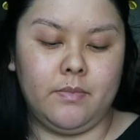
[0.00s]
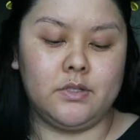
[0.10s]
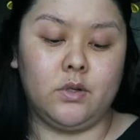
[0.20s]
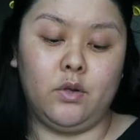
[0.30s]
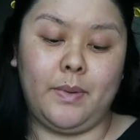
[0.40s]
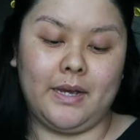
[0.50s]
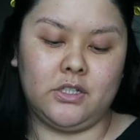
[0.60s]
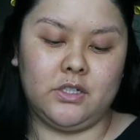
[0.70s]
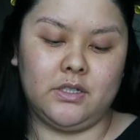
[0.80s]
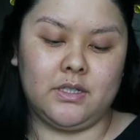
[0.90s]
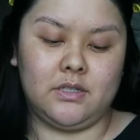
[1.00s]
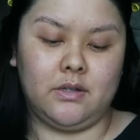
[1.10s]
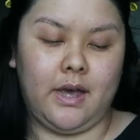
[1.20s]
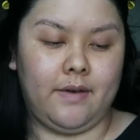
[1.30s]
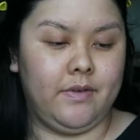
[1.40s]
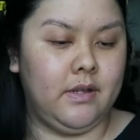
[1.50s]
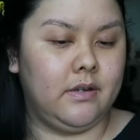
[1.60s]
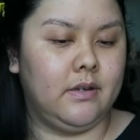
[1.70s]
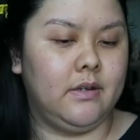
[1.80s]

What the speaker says: This is the old packaging because I still have it.